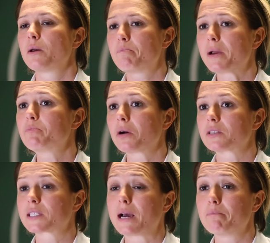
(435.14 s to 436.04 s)
Bed
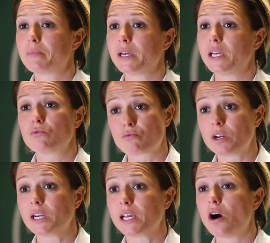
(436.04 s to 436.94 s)
bugs can be
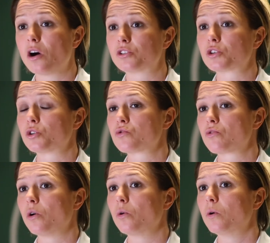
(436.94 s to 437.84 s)
really hard to
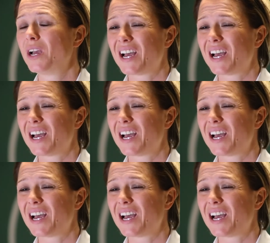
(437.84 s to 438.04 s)
control,